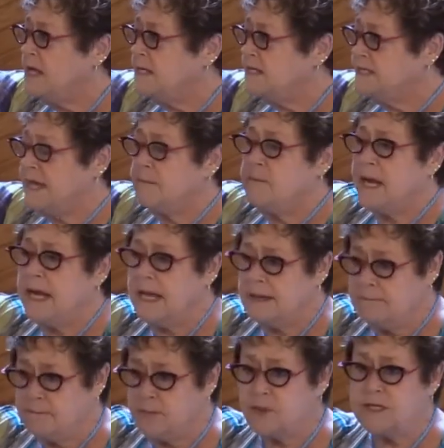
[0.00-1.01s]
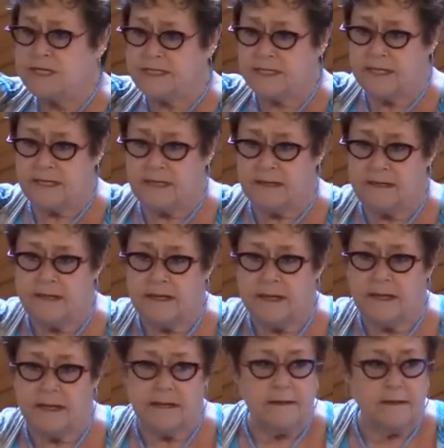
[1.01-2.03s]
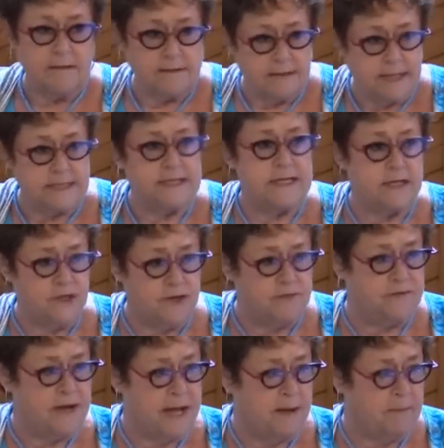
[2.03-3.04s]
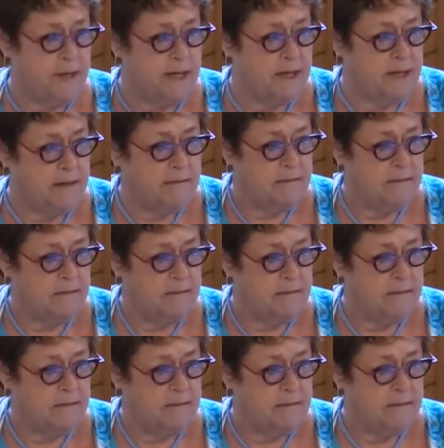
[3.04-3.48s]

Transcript: somebody in prison that's in your family?